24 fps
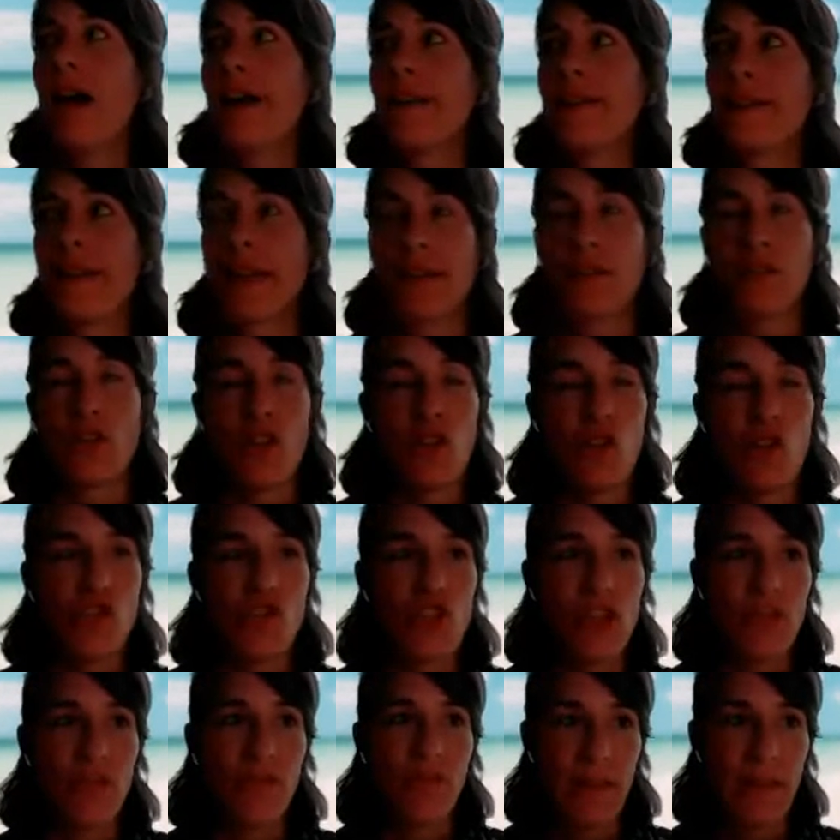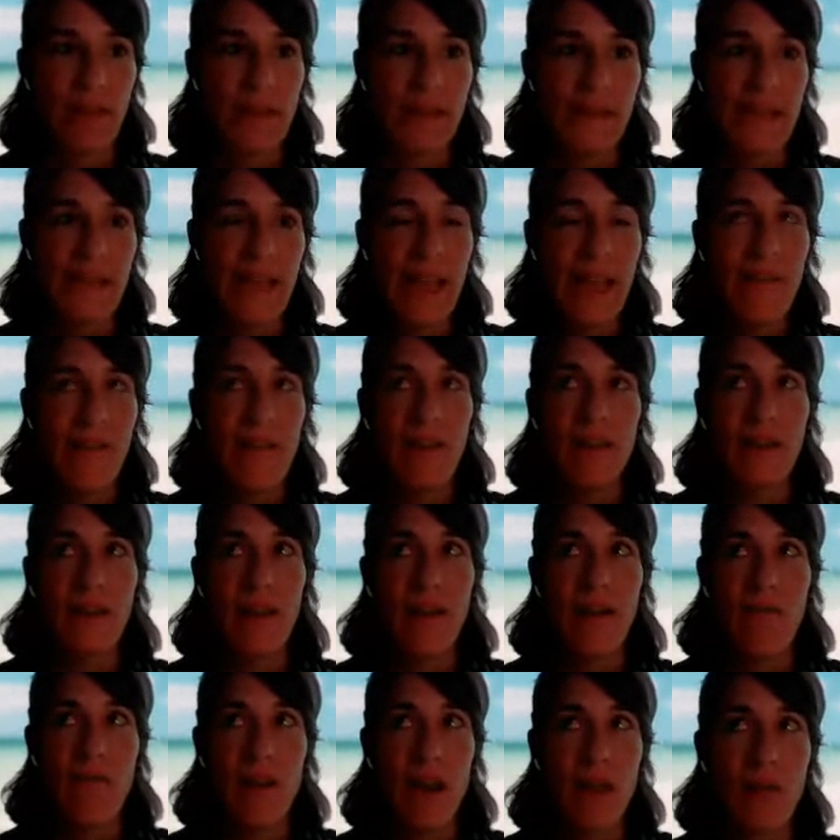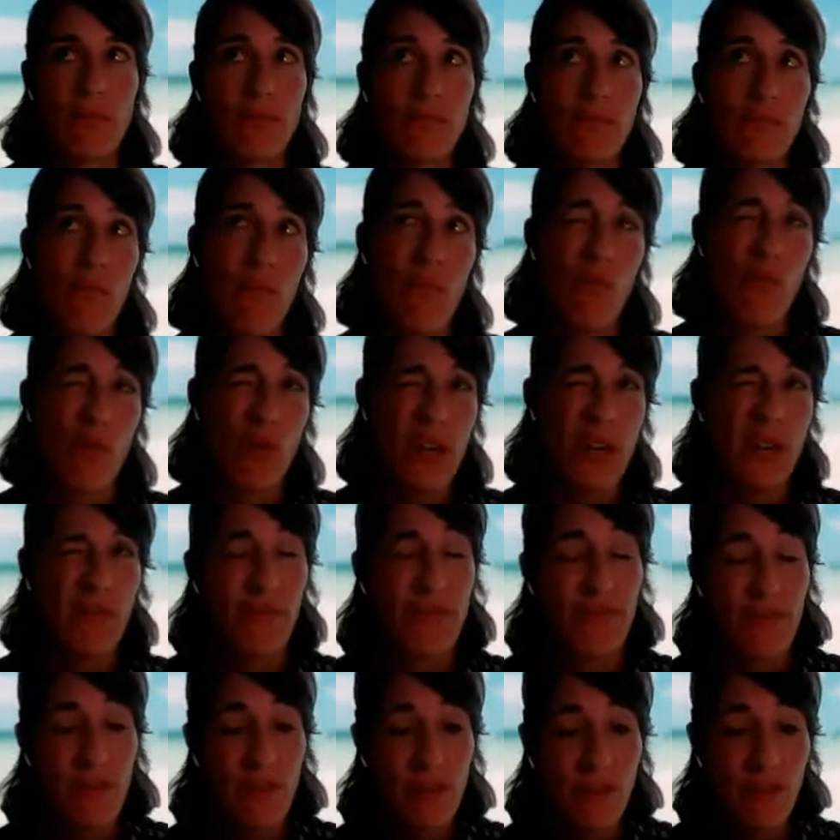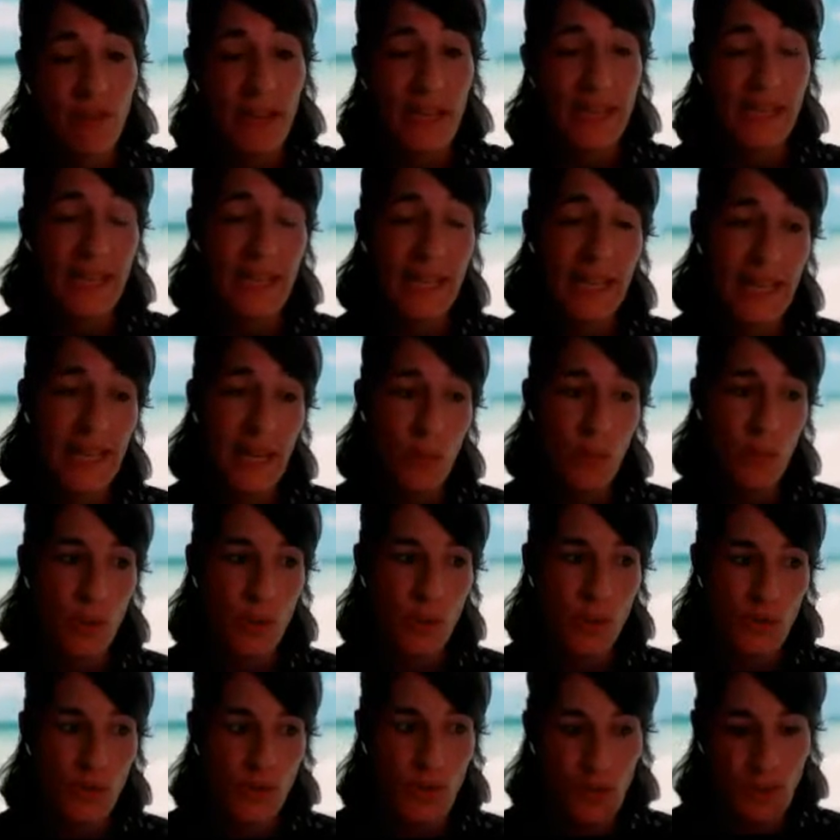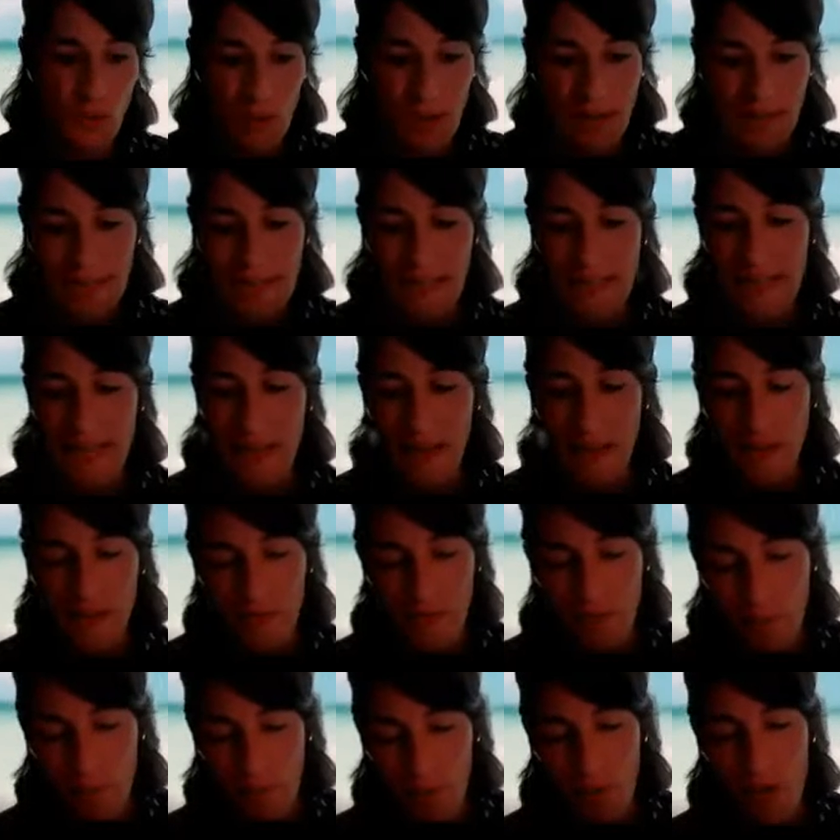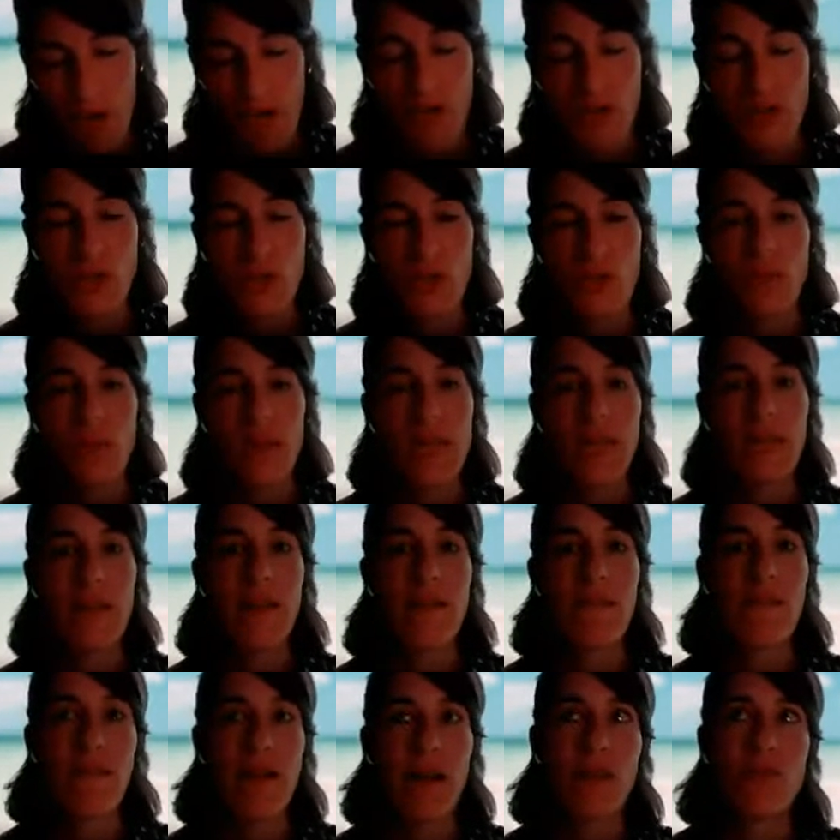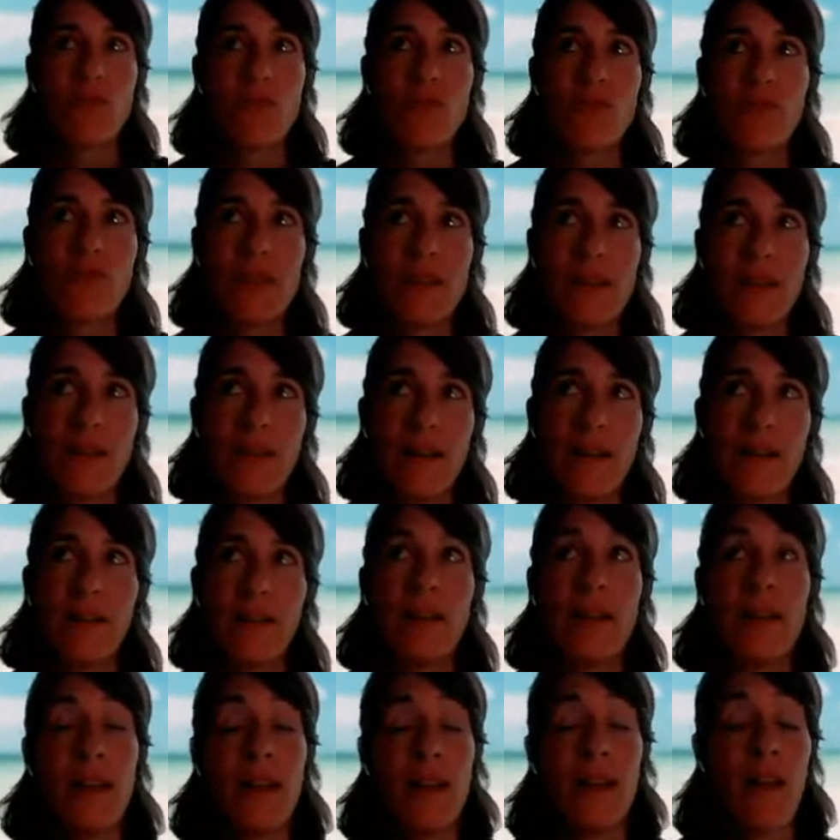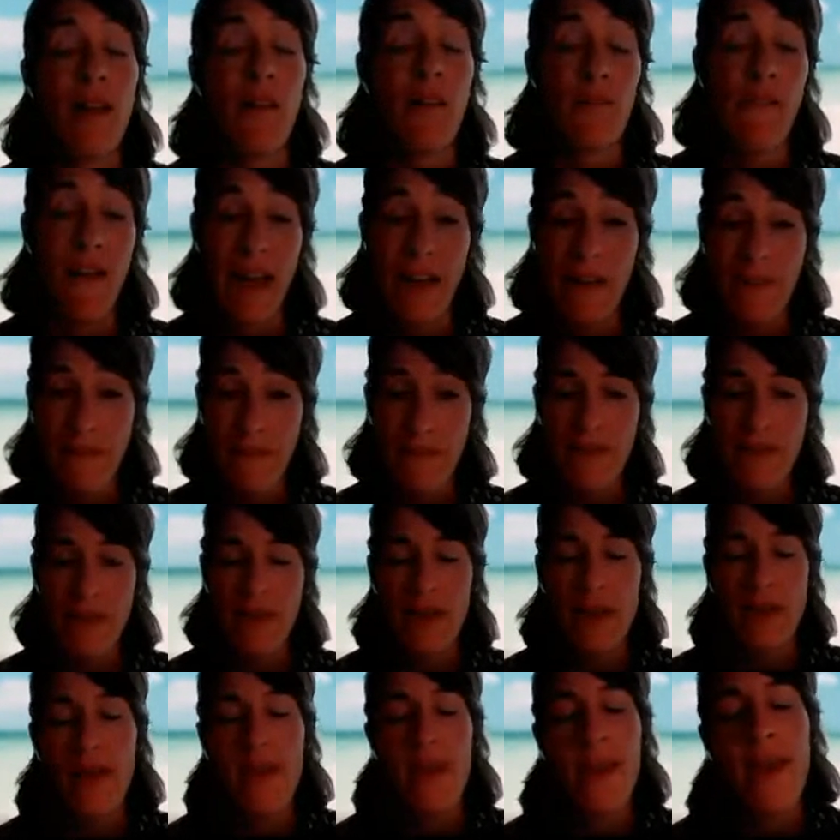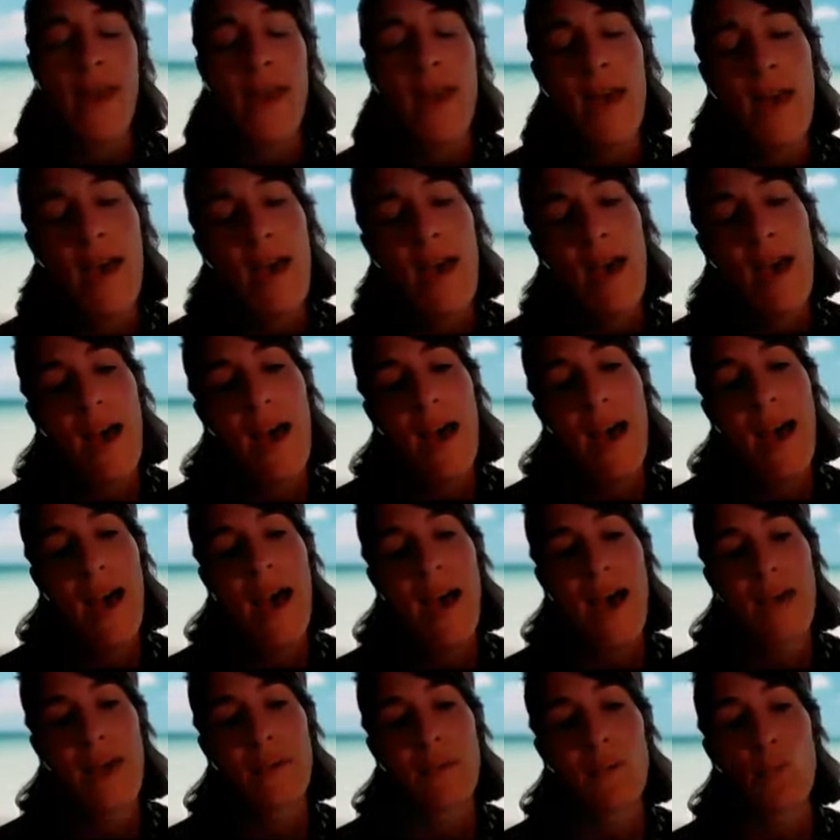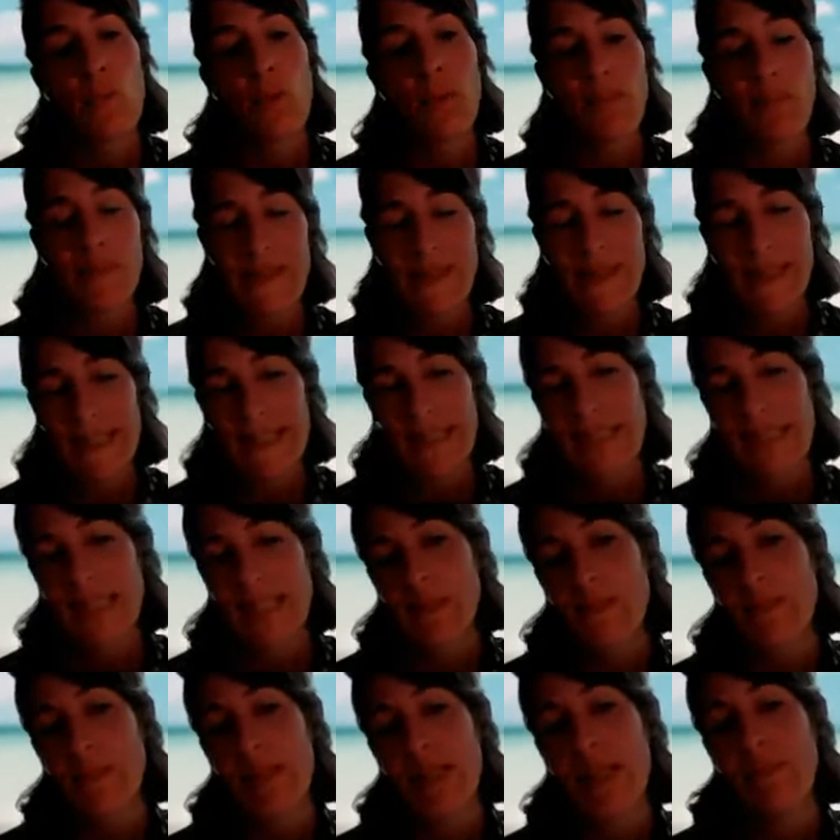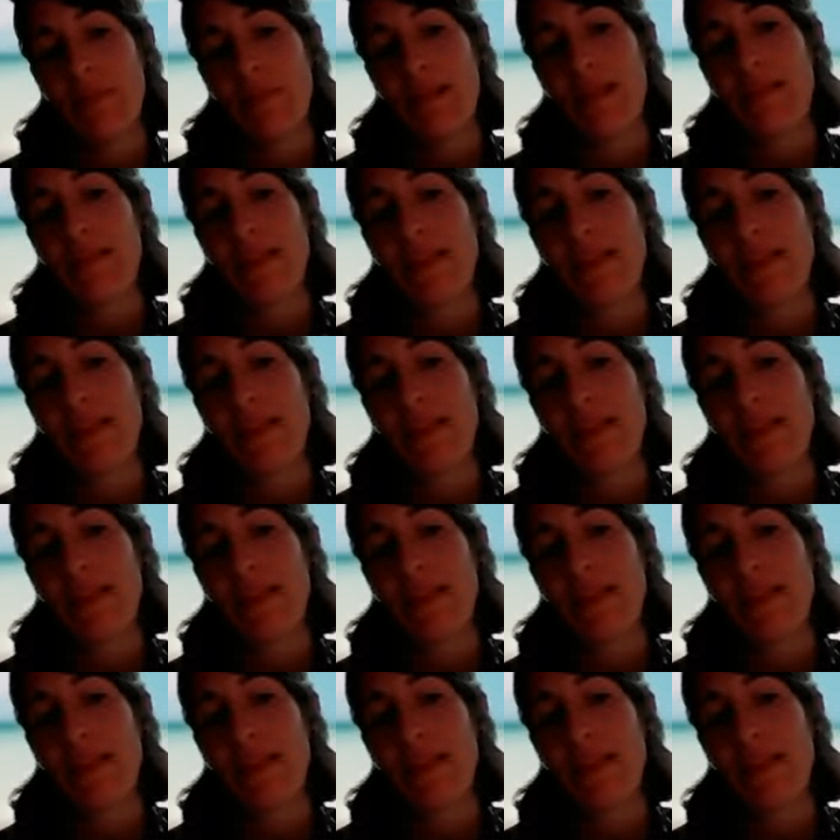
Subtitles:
technology readiness level around 3 and 4. And the idea was to, at the end of the project, to be around TRL 5. And we present this preliminary